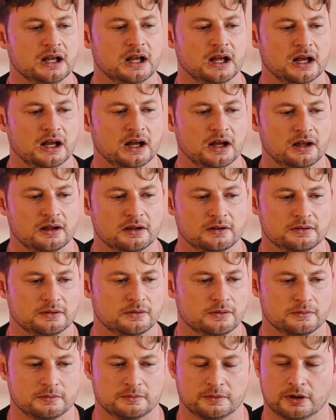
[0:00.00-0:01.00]

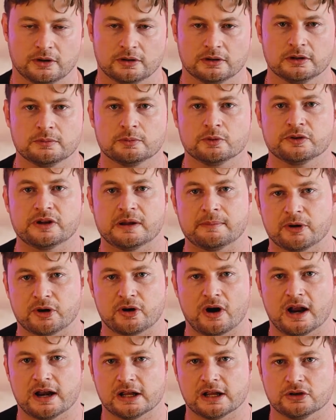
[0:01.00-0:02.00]
liberal
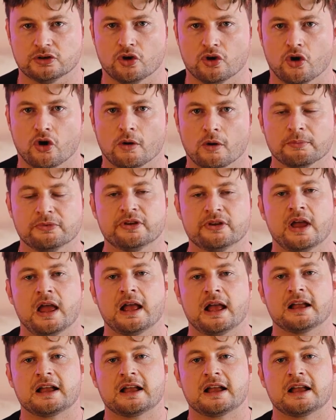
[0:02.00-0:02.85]
democratic norms,